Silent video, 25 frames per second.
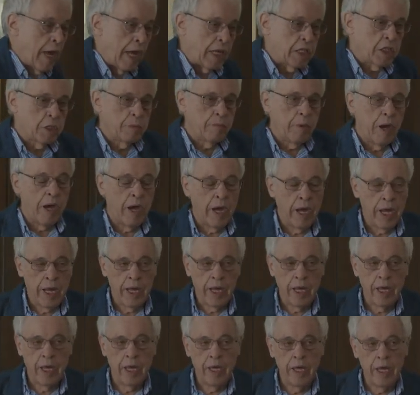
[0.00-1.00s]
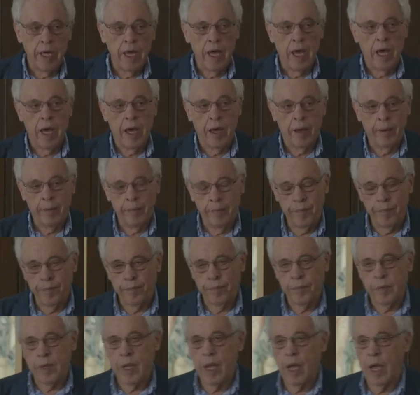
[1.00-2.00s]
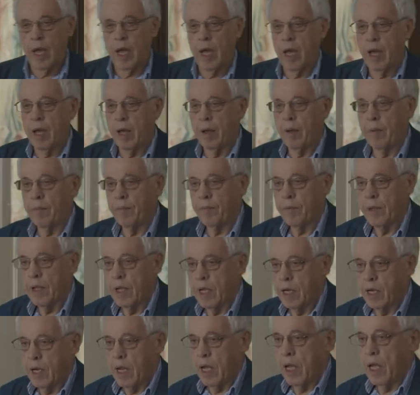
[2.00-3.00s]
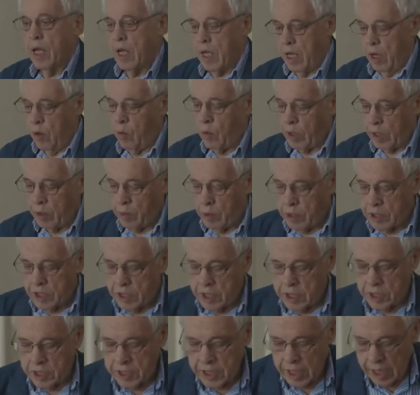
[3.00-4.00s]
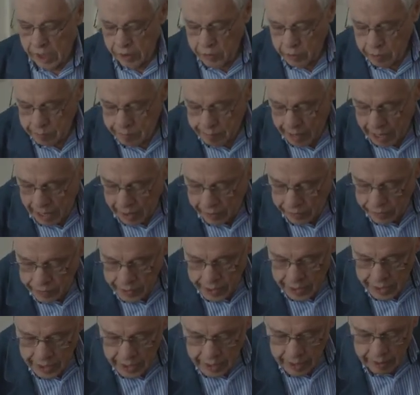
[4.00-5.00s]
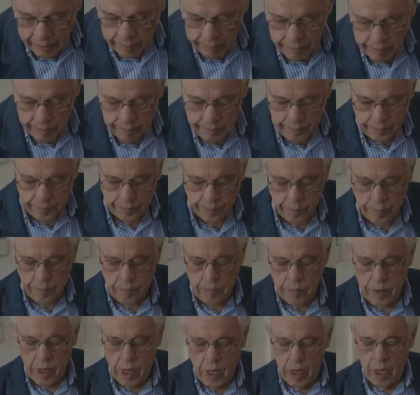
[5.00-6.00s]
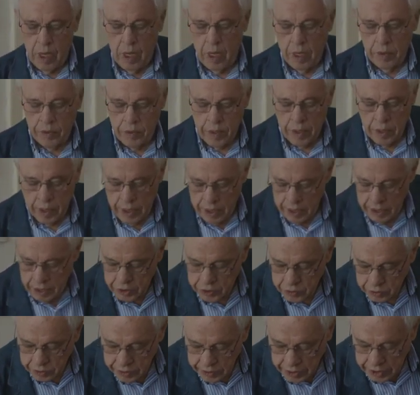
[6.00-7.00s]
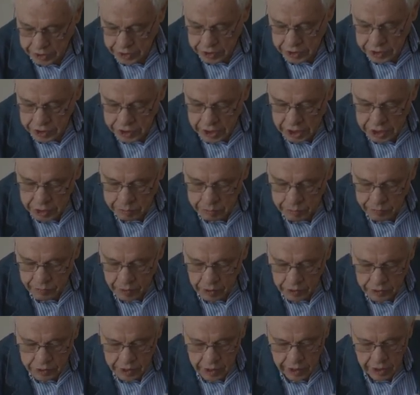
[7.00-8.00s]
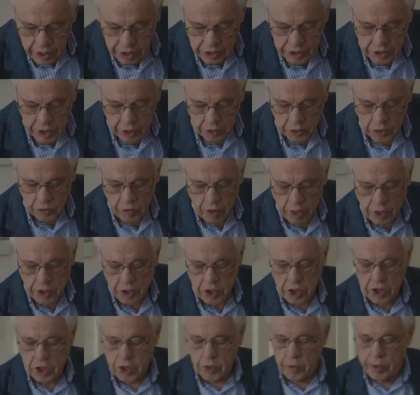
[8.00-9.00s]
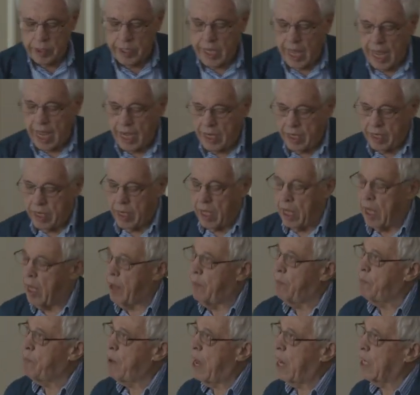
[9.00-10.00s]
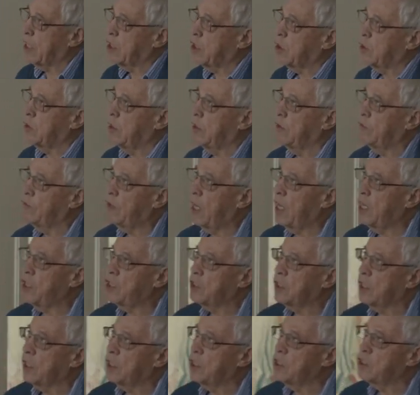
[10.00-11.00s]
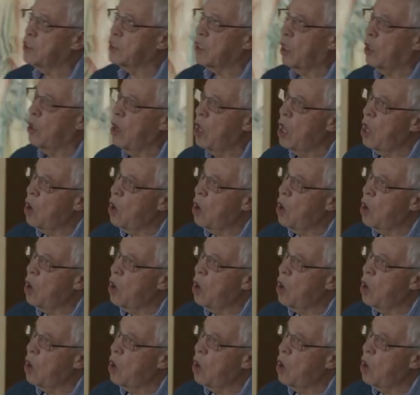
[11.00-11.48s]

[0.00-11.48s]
that's my um, uh, what I wanted to tell you about the um, the initial conditions. Let's move on to the large-scale structure. So again, um, back to inflation. So